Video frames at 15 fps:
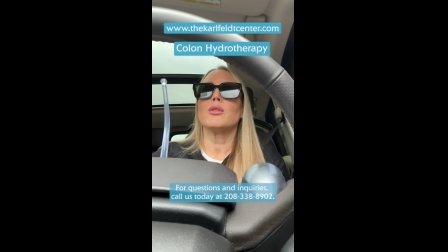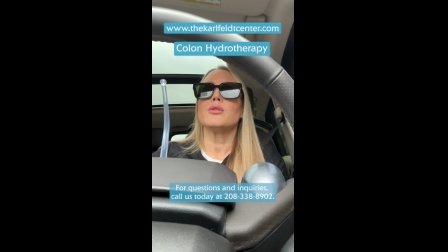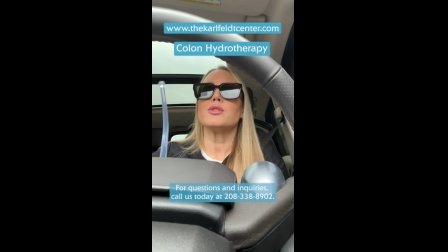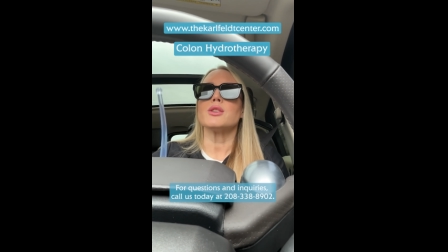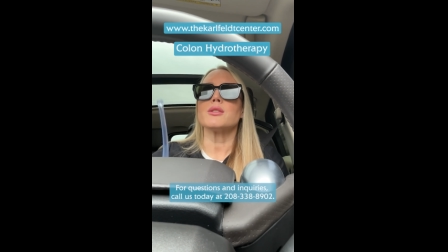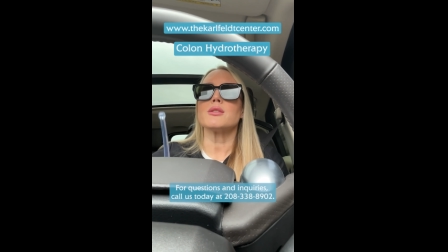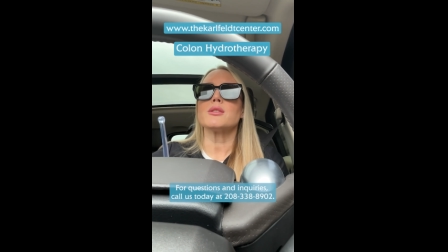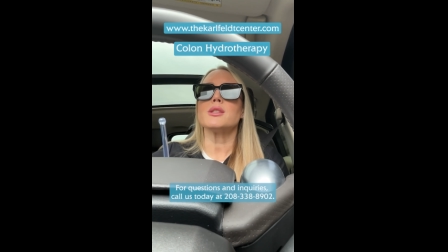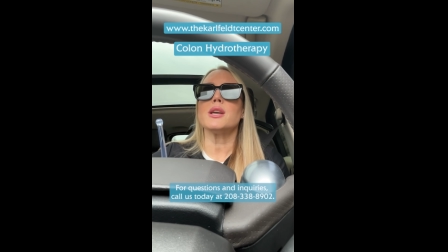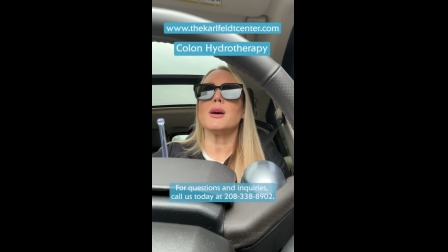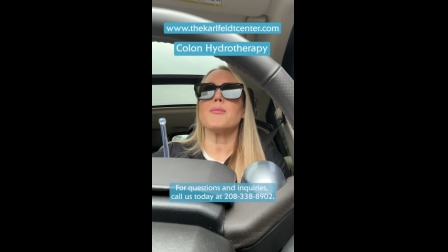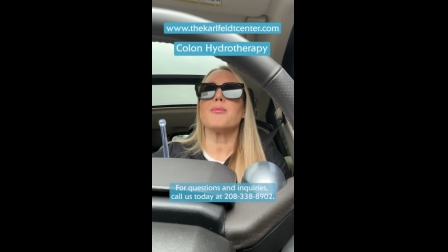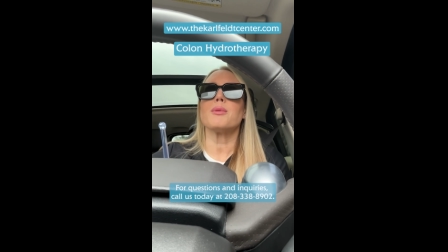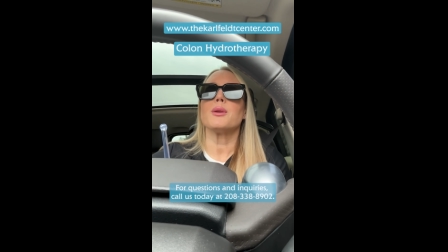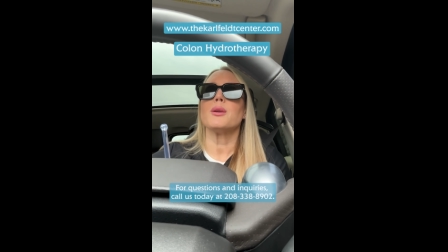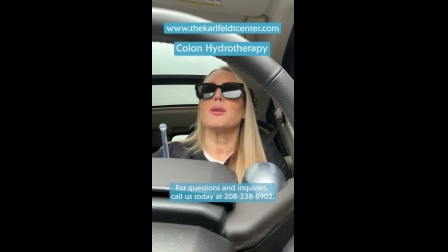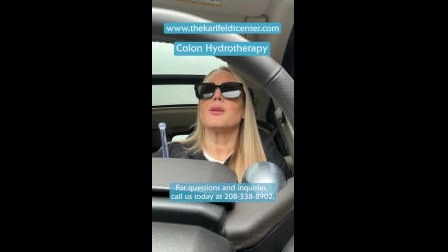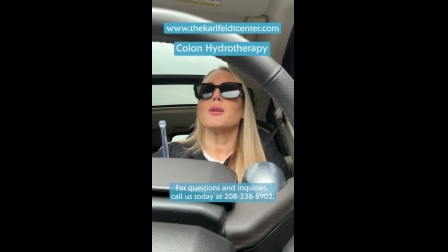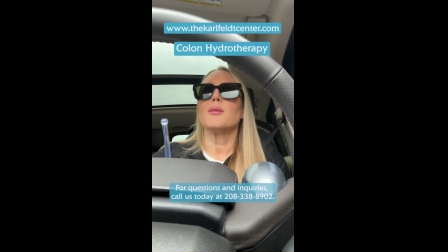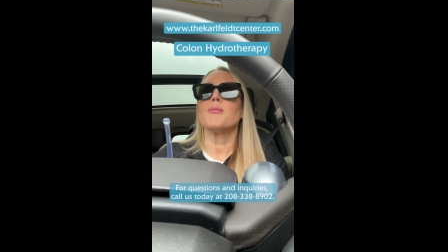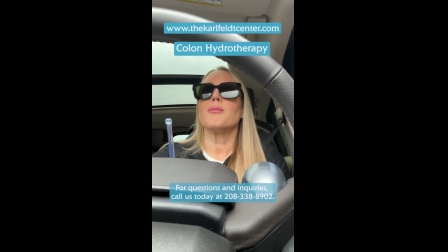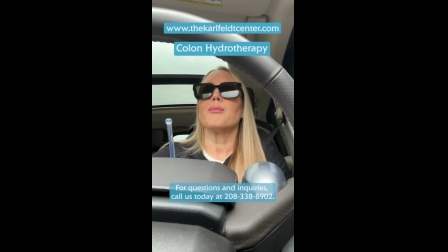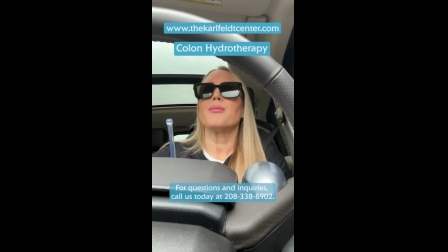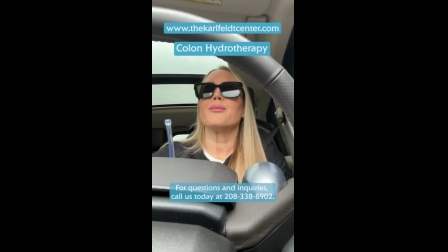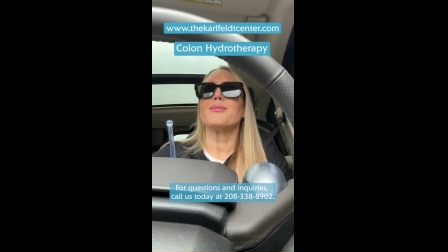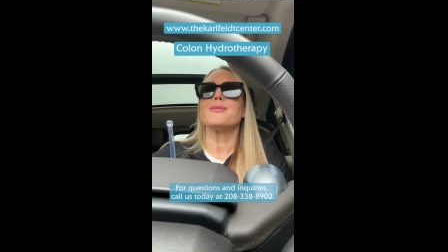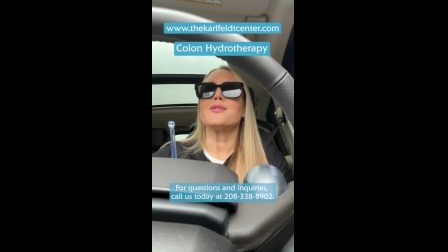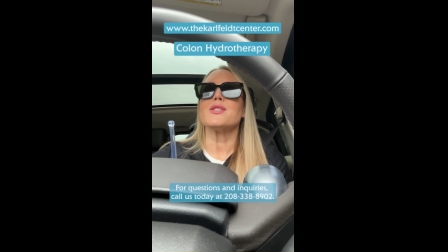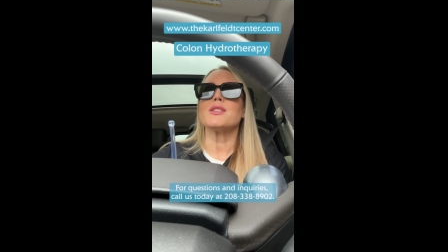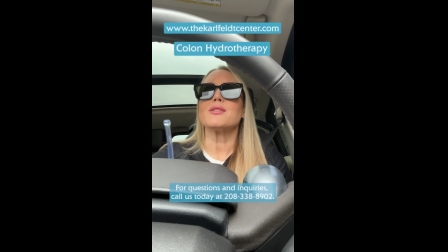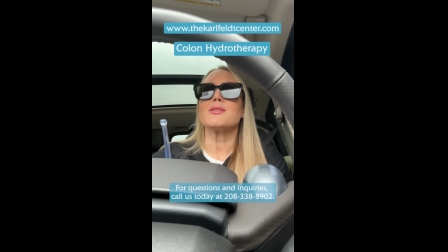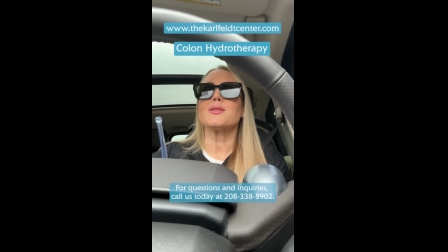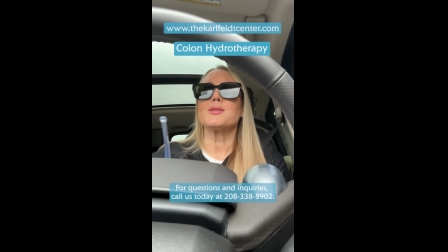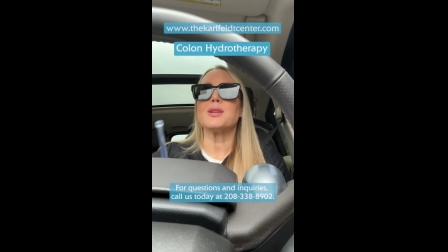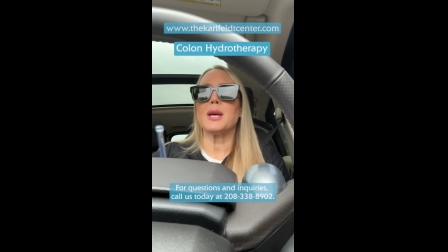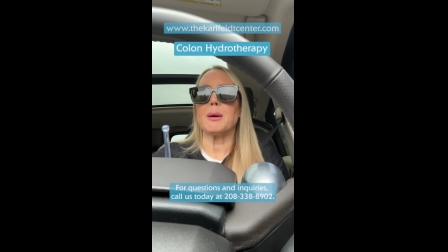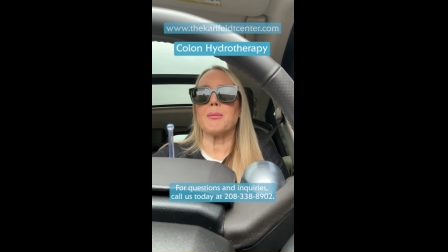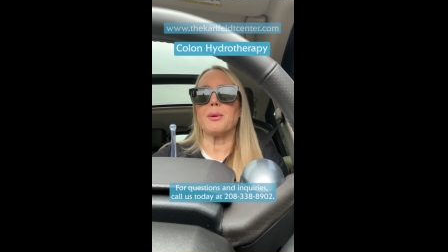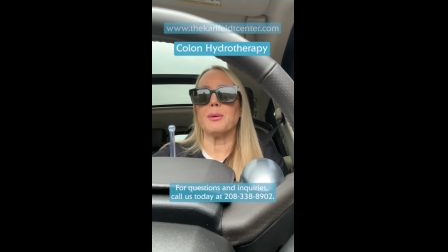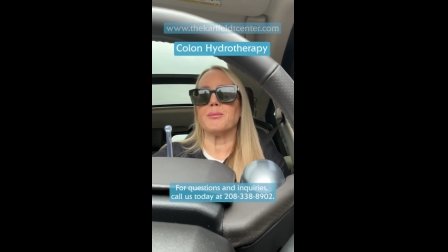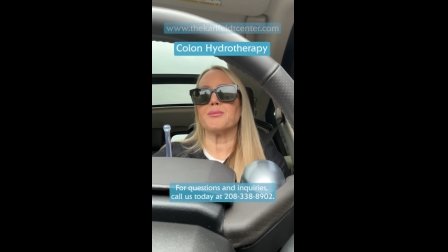Just the tip. Just the tip.